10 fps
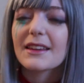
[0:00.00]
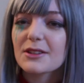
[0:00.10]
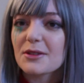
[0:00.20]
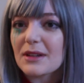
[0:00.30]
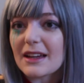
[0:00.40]

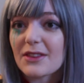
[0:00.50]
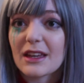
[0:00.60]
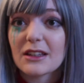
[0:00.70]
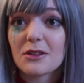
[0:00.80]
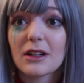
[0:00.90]
So yeah,
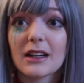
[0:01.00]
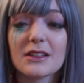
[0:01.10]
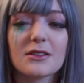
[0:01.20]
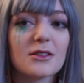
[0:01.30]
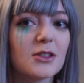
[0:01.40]
thank you
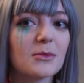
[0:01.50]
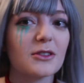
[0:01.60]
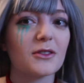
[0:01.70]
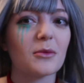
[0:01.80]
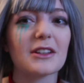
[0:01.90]
guys so
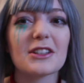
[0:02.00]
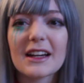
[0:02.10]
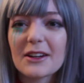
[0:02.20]
much for watching.